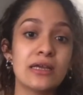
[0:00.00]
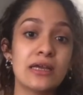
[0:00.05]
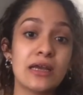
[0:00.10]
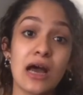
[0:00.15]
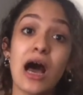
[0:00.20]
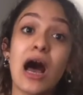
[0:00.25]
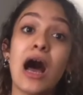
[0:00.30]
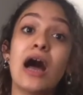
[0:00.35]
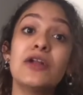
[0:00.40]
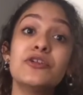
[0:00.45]

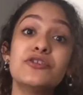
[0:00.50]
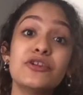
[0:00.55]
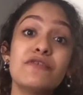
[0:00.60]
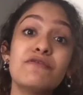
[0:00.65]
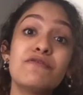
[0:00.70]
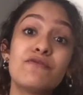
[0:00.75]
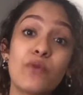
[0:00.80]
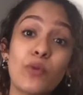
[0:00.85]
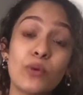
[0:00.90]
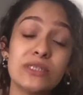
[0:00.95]

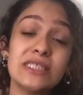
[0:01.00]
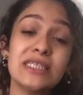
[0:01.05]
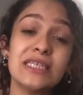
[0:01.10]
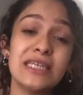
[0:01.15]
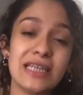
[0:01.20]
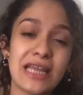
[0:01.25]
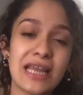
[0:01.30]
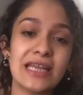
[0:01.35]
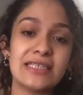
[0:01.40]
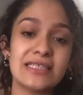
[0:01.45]
114
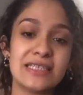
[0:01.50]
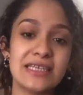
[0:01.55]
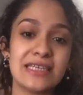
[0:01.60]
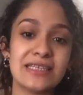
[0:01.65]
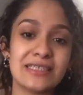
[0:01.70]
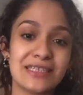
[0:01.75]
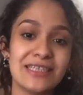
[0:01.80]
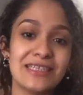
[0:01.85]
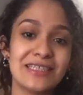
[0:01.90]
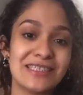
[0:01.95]

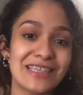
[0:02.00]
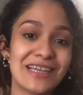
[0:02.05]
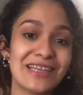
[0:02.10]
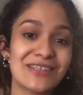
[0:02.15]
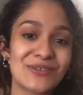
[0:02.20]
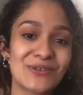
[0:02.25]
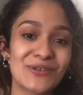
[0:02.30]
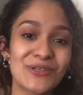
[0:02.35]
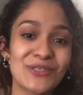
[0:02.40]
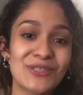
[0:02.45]
AT&T
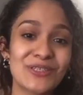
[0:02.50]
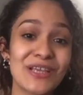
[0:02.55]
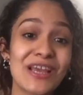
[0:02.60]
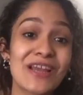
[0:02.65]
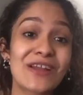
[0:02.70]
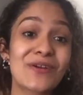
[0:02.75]
centers